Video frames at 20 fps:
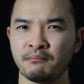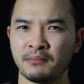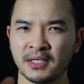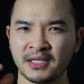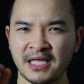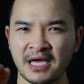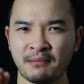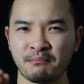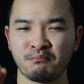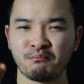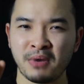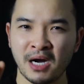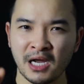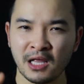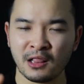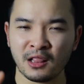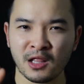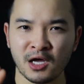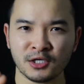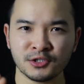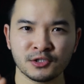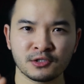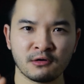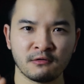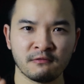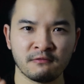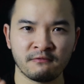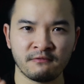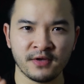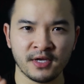but that
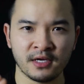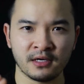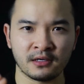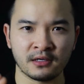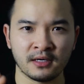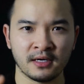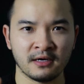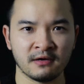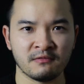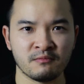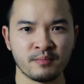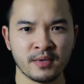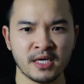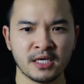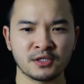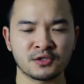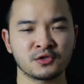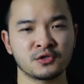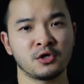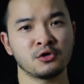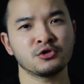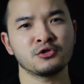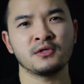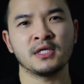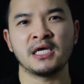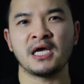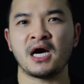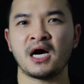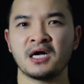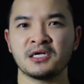biological fear of being
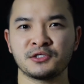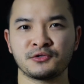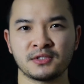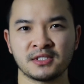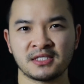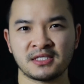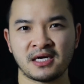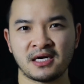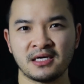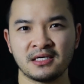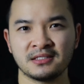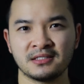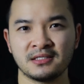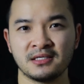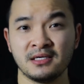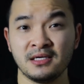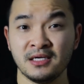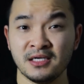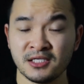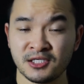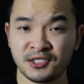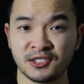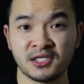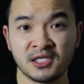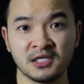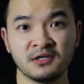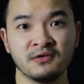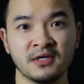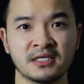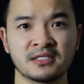socially ostracized
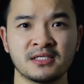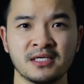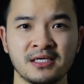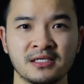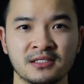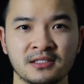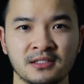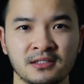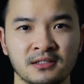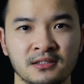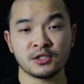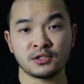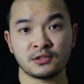still exists.